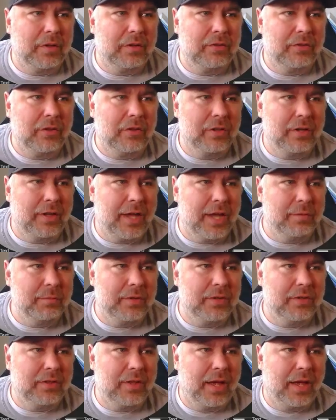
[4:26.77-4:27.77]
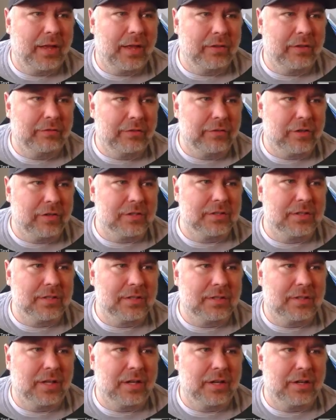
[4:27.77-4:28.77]
So the name is that, the version
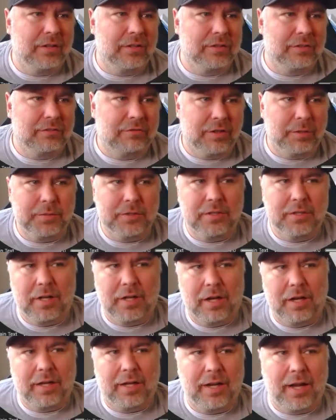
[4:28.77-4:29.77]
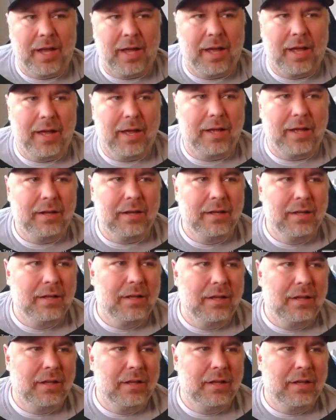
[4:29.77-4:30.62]
is there, description I could add.